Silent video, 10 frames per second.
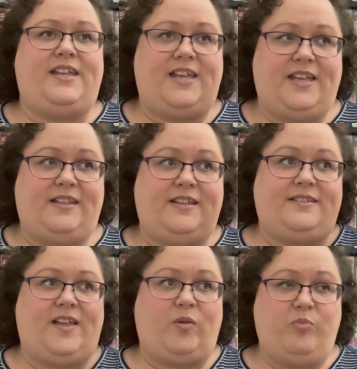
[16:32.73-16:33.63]
hit these
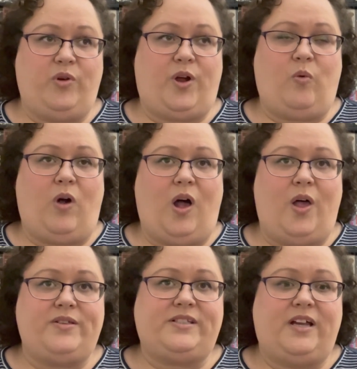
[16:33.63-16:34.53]
like brick
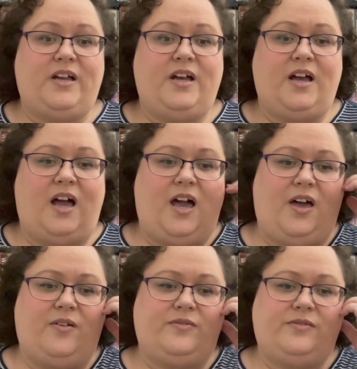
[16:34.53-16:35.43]
walls
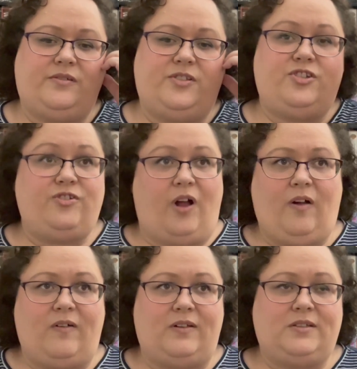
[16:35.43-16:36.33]
of struggle.